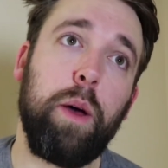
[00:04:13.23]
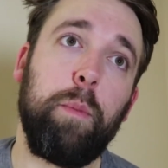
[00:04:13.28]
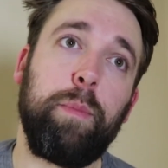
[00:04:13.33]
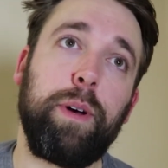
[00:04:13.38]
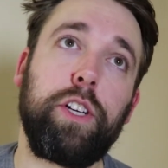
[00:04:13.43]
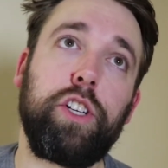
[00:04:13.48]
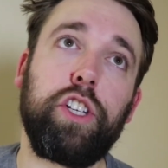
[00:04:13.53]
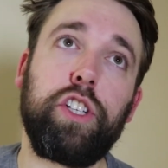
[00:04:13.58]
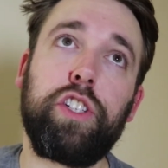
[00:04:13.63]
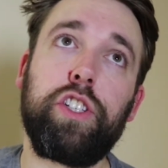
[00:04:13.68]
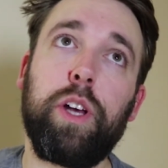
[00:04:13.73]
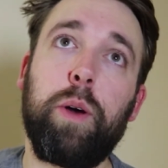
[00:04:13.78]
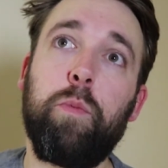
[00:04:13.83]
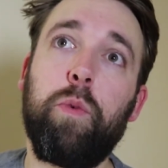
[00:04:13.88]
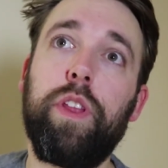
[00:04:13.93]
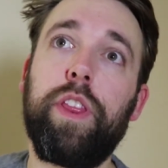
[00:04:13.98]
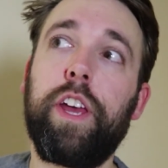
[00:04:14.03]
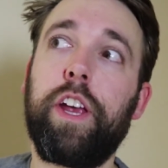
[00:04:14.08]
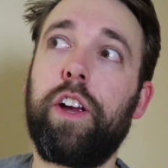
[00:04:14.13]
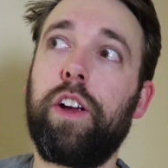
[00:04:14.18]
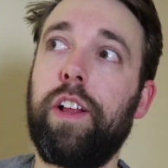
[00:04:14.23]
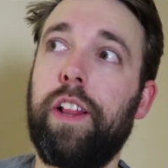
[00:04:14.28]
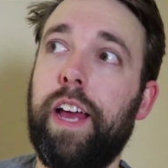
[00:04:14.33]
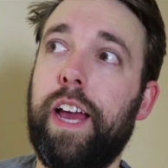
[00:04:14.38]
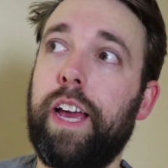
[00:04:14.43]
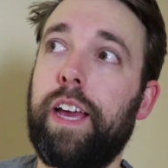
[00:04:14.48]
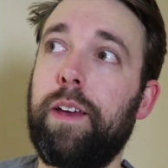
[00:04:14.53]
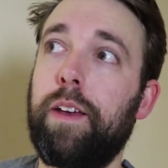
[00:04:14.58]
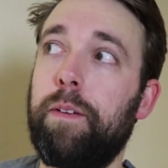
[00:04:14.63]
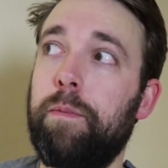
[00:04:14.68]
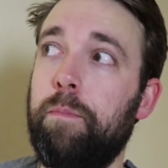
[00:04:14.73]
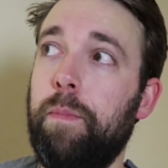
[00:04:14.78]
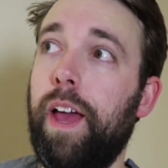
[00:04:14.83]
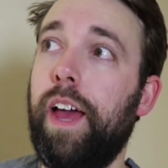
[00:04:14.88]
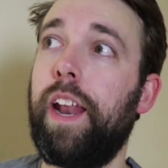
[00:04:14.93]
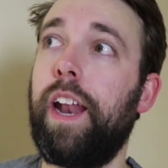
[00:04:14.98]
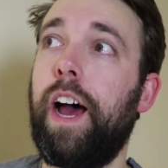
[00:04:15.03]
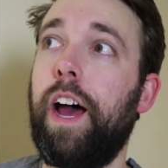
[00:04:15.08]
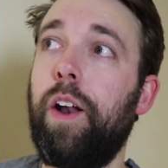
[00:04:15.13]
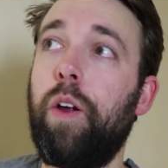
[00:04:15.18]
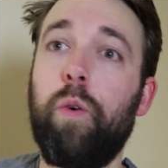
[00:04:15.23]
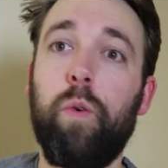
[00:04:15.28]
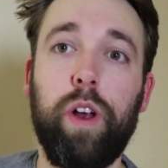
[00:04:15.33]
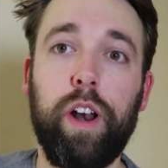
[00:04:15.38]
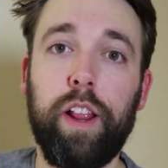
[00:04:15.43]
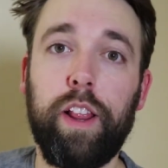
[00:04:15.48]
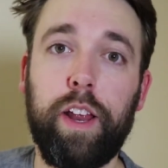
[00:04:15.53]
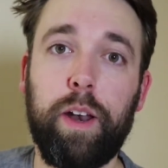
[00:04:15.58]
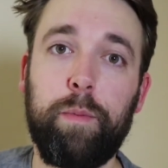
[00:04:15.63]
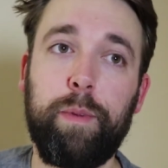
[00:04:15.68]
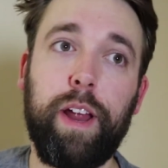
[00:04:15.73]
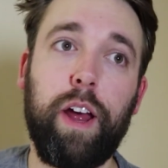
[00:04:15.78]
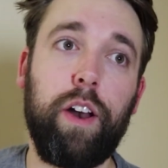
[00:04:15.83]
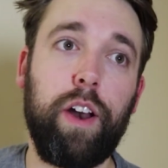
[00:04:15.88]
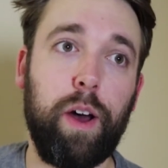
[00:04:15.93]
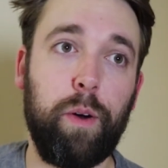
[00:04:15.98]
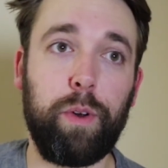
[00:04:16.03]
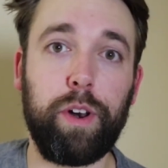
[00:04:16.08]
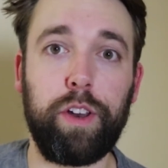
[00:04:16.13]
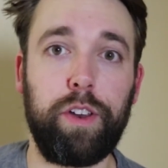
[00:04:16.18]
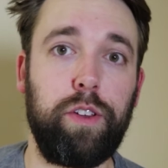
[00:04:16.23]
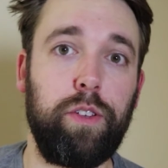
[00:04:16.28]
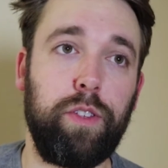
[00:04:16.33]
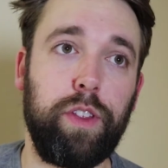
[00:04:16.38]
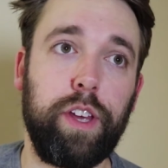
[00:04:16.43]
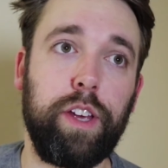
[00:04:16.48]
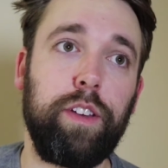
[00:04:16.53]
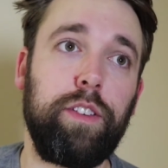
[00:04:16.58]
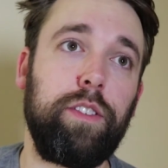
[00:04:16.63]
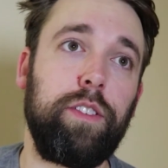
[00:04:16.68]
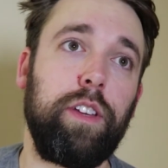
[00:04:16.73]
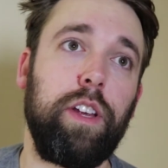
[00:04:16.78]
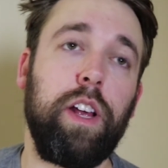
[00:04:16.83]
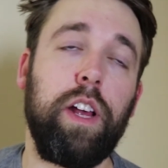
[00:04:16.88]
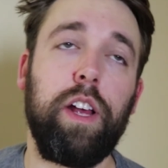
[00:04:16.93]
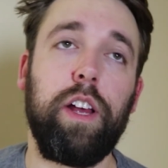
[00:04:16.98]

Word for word: but just someone that you're like, man, I don't wanna let him down, I wanna do this.